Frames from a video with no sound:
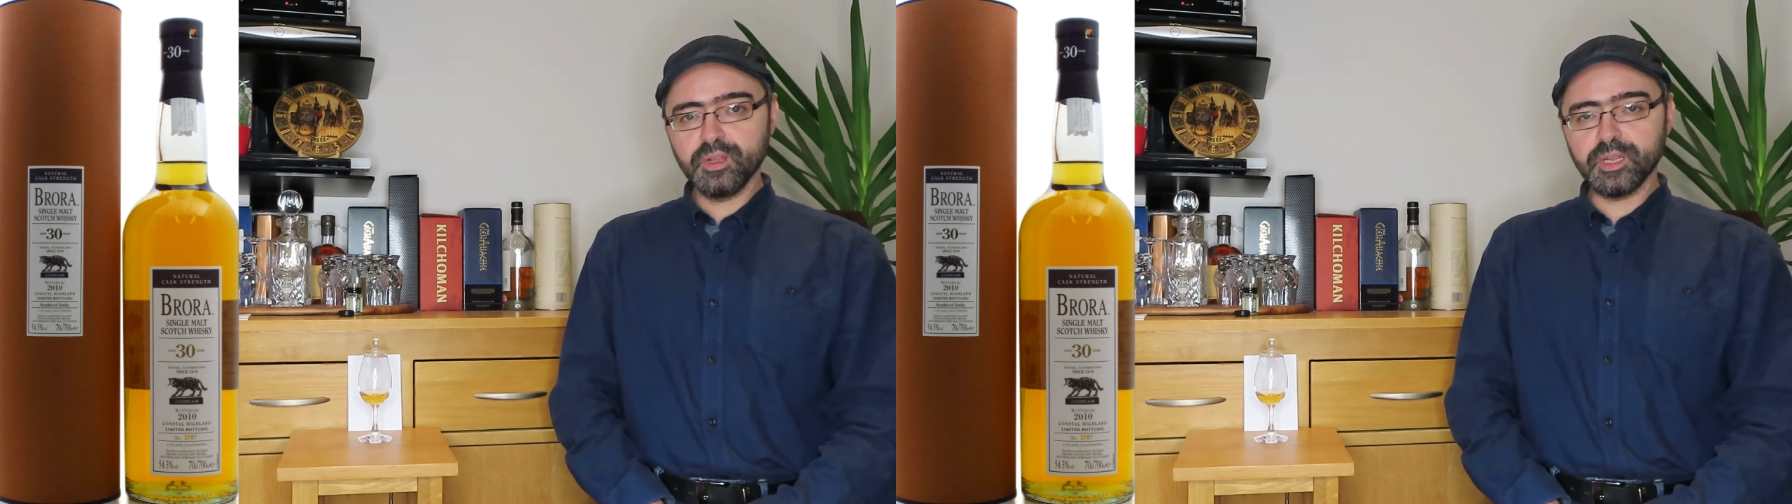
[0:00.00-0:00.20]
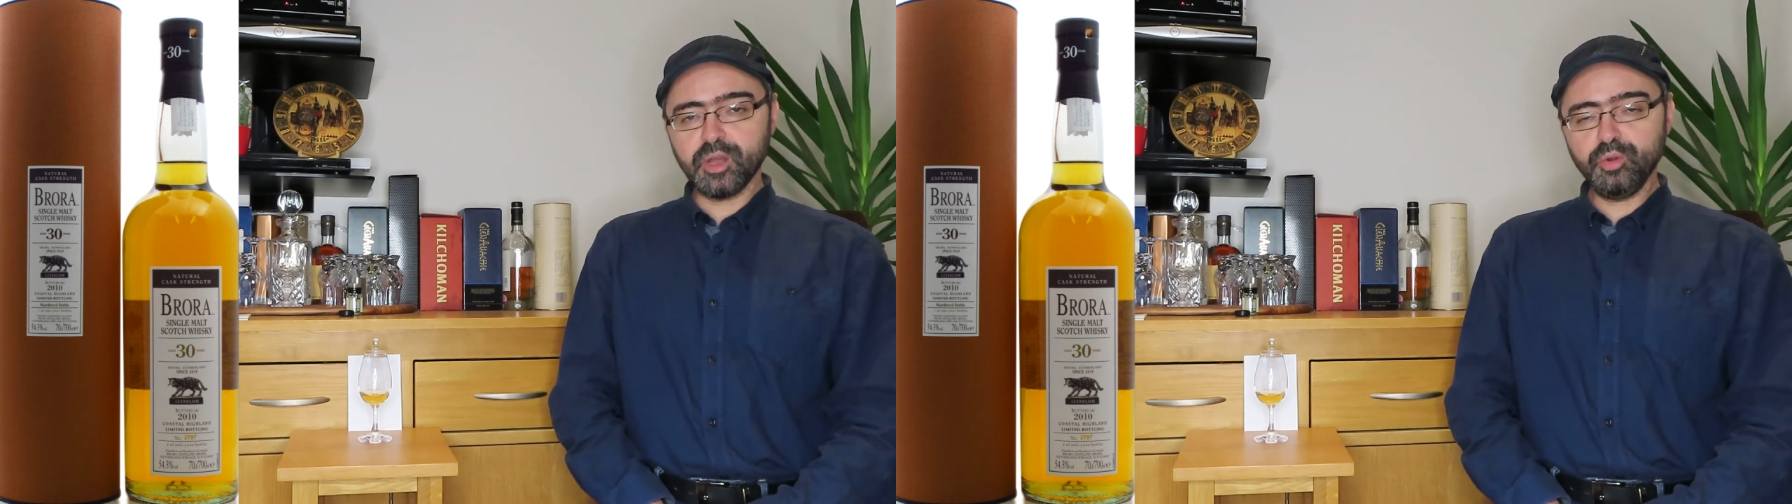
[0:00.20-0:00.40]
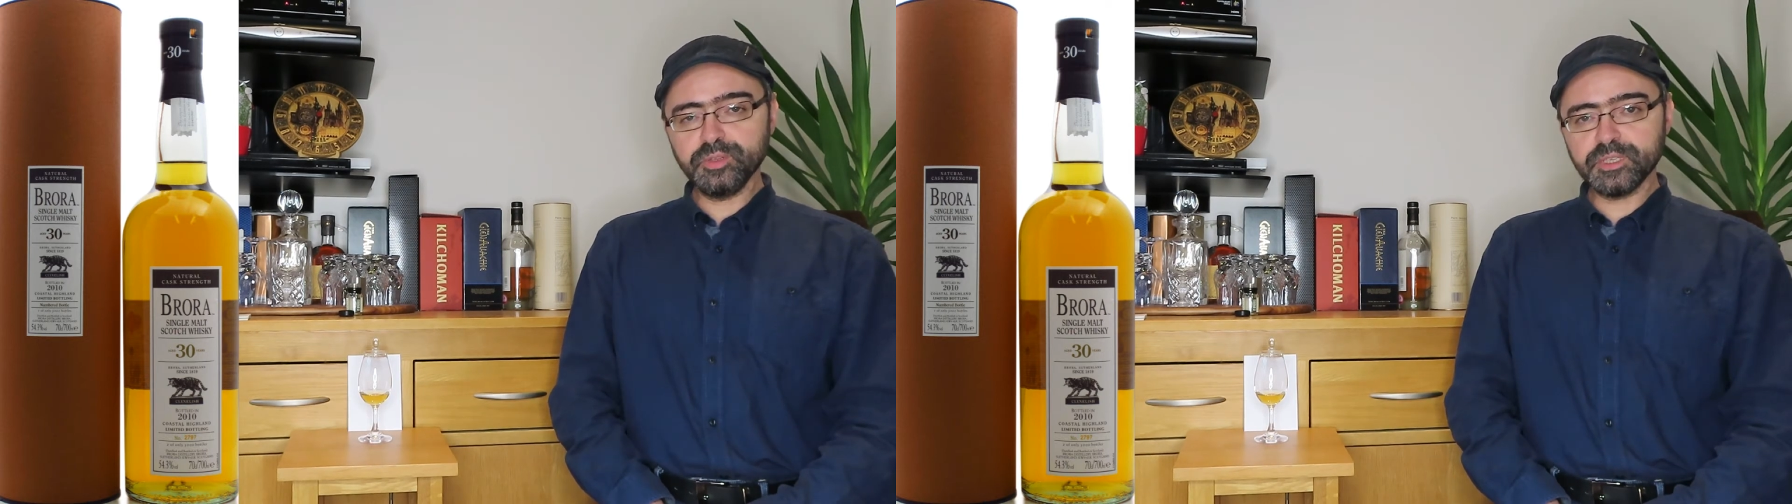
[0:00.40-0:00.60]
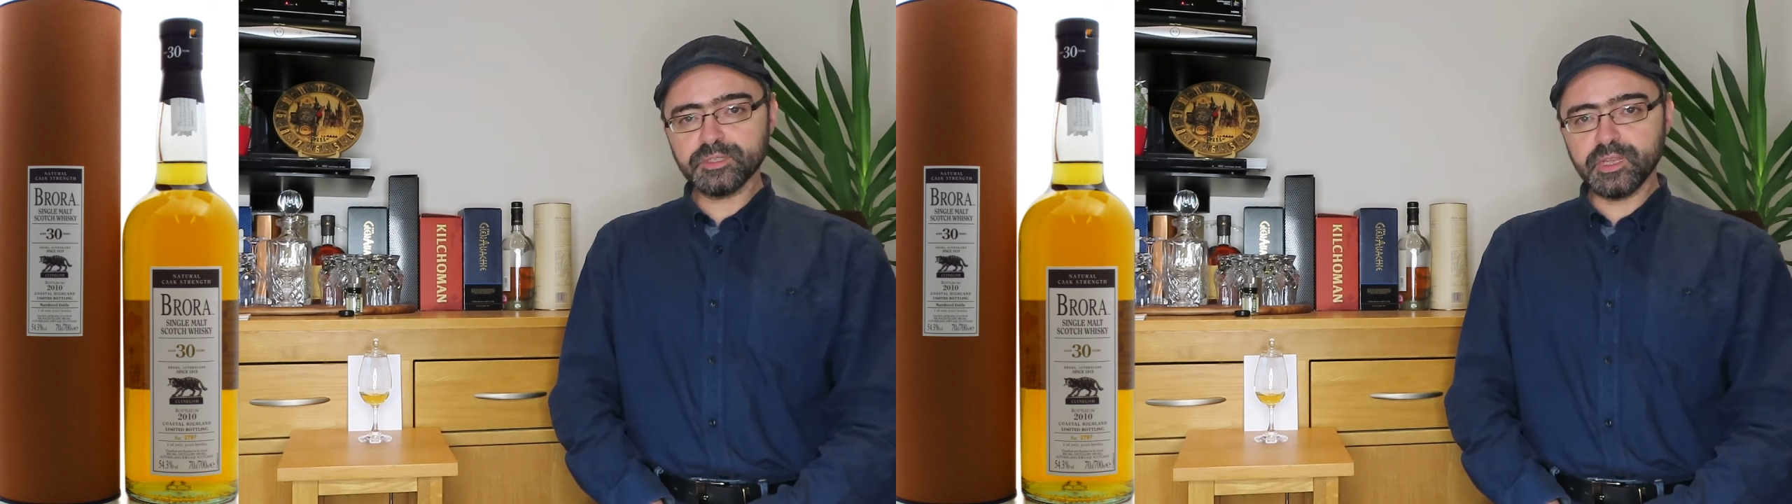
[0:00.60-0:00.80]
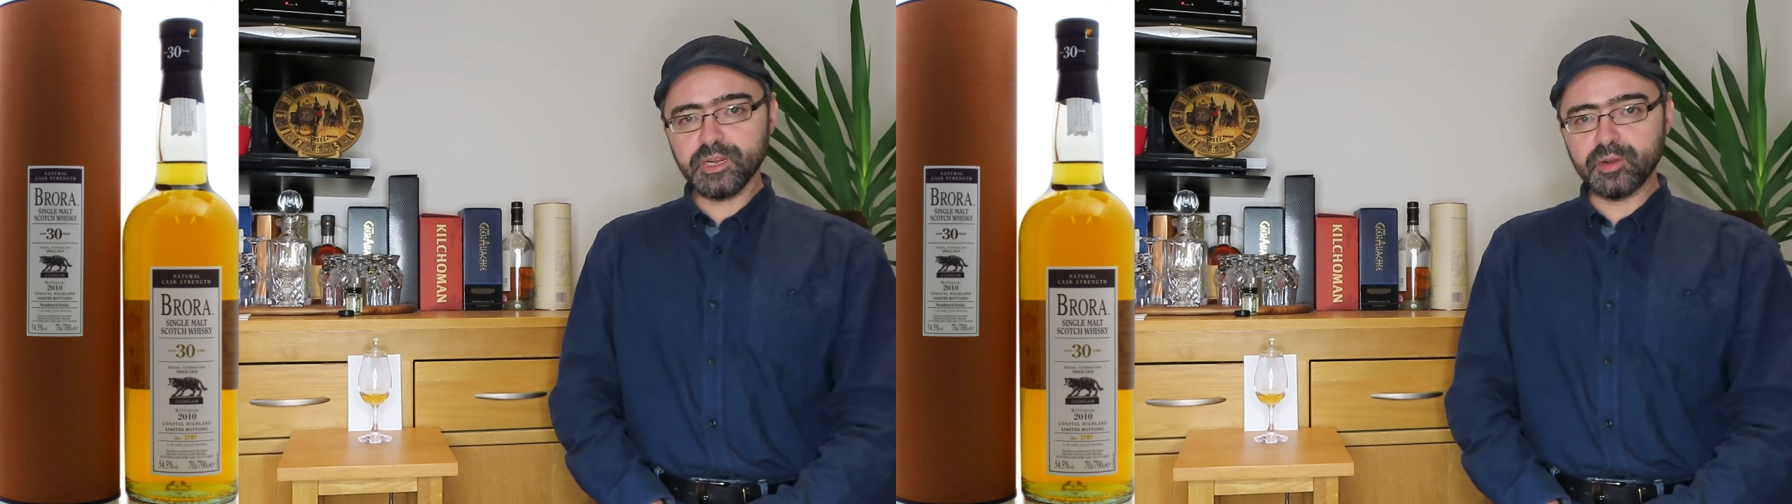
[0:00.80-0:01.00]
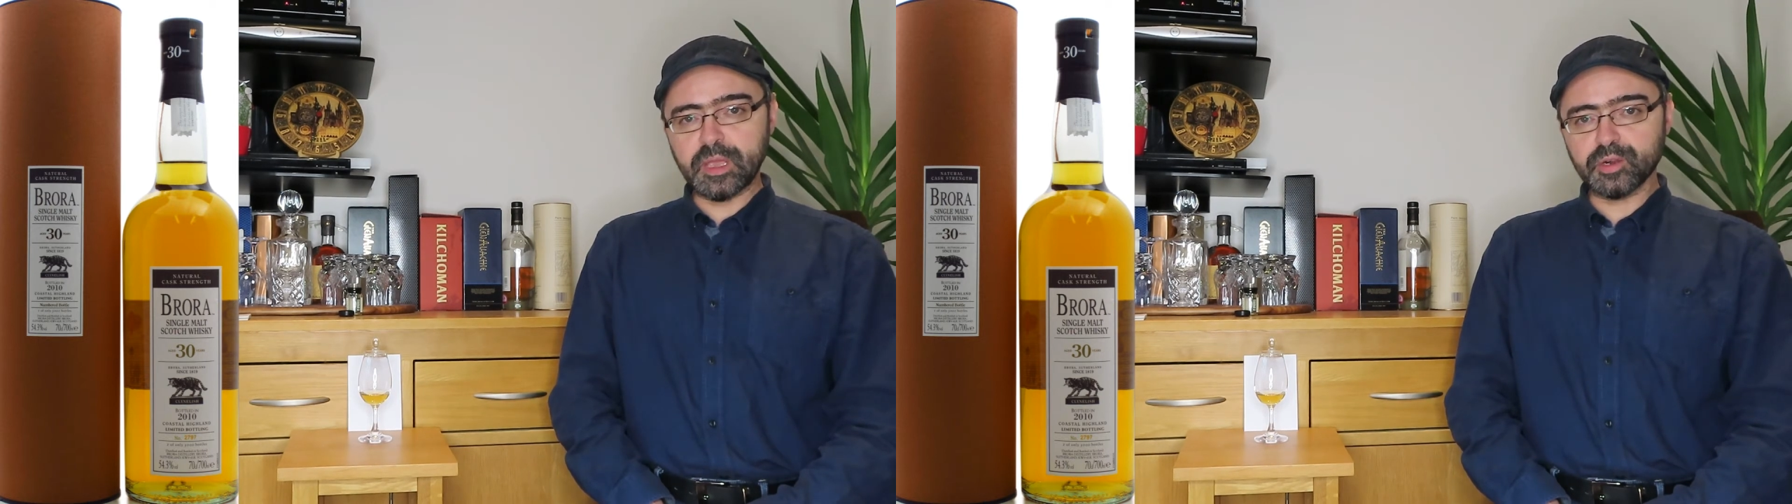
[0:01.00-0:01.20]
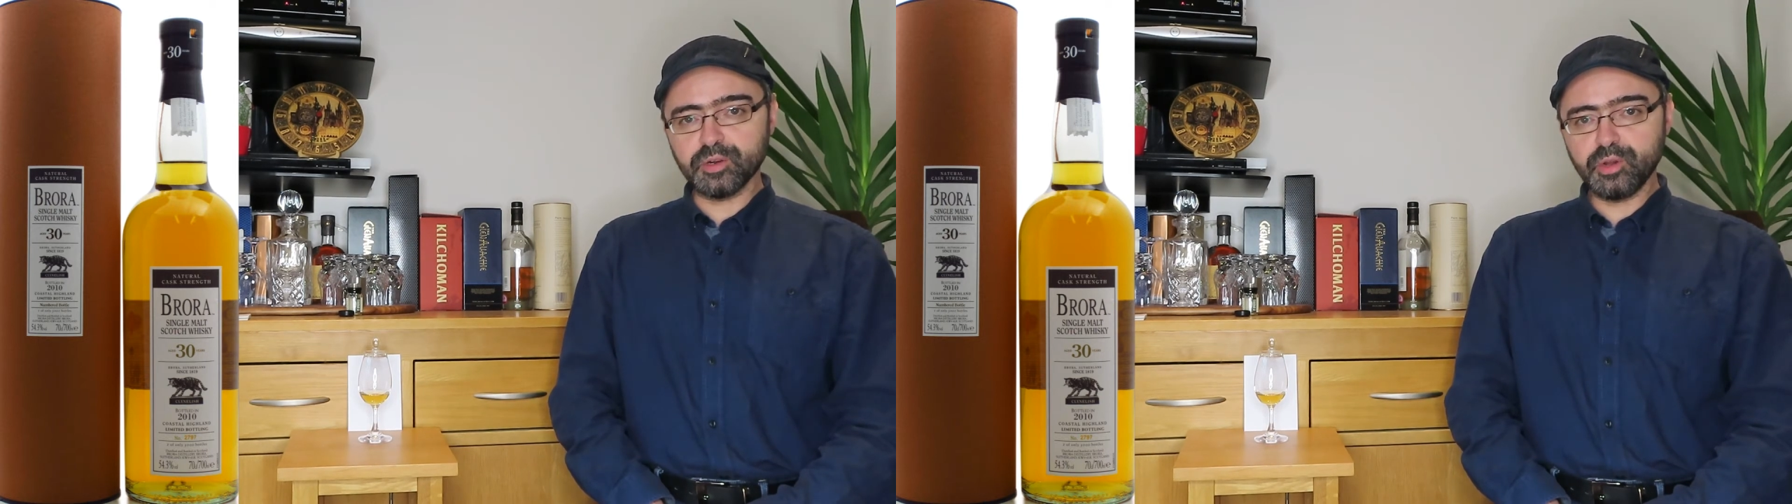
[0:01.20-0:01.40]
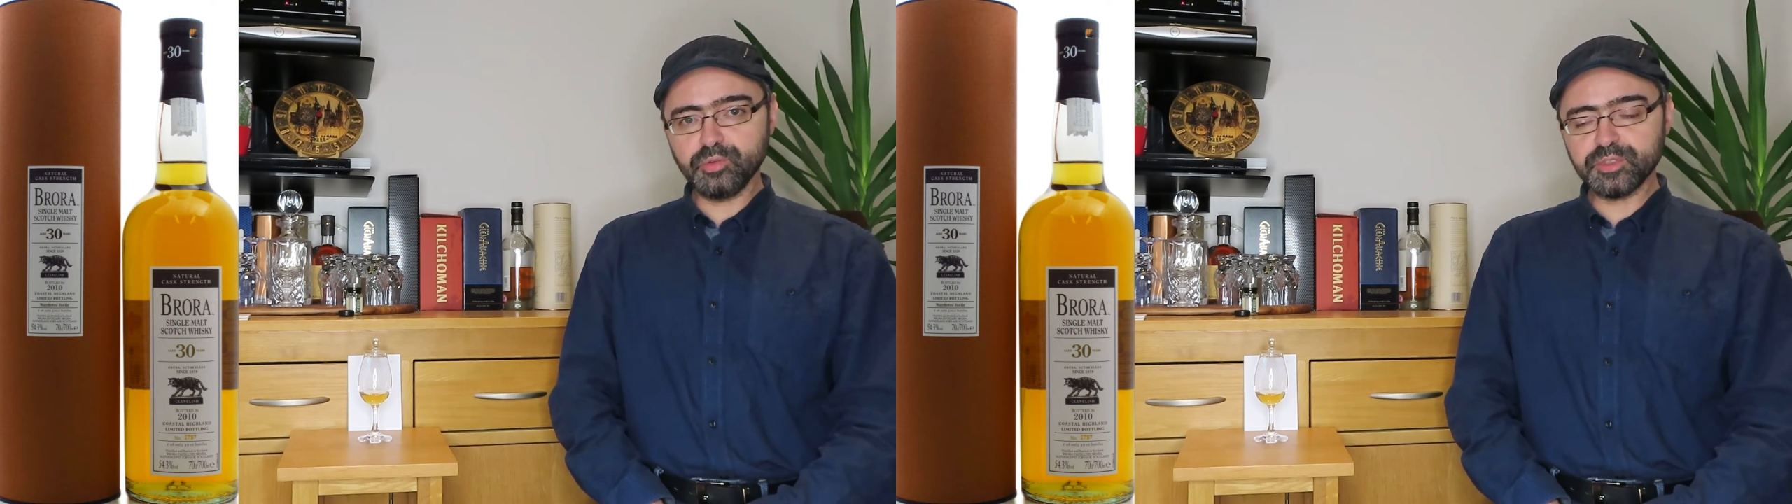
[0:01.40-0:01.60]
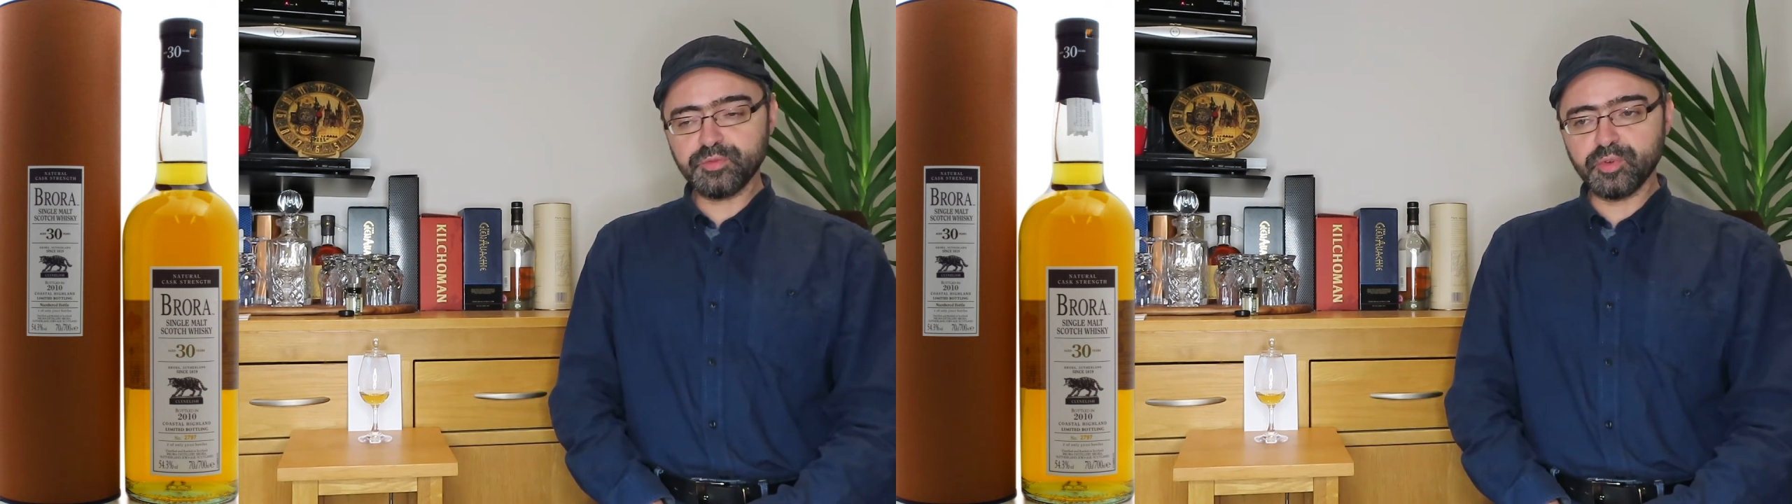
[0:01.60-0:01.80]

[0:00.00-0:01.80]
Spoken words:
The old distillery closed